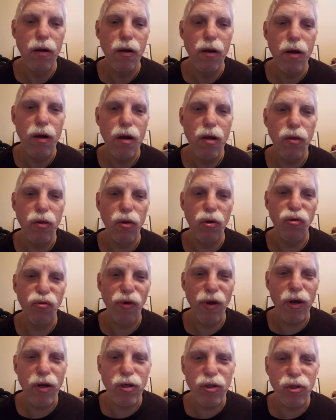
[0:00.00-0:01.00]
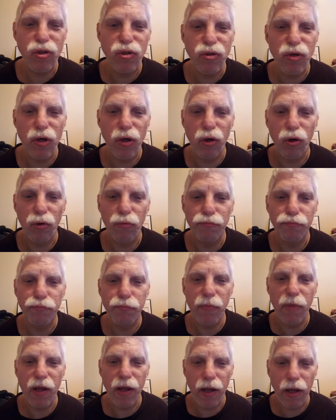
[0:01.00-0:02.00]
The Trader's Journal
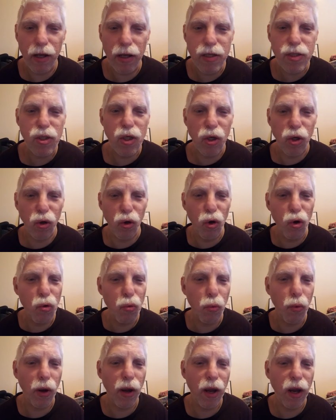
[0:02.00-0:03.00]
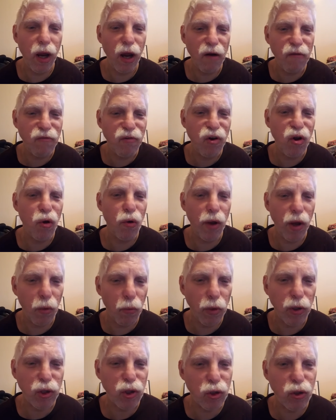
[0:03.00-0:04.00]
is your way of knowing
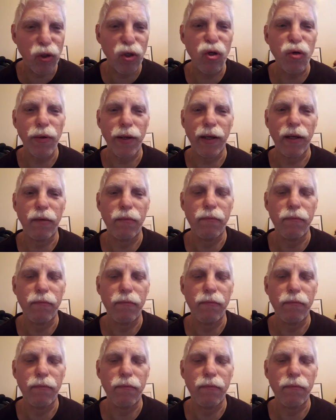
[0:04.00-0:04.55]
what you're doing.